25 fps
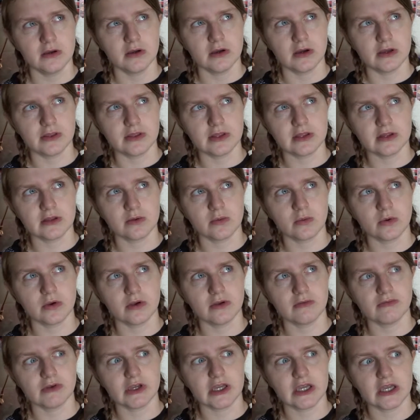I think they were
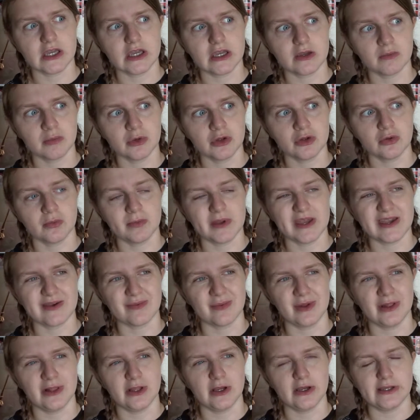over Hickman or
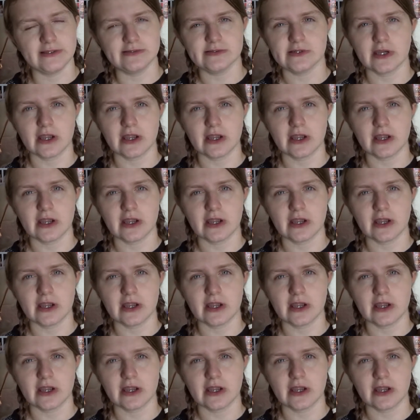Pickman lines.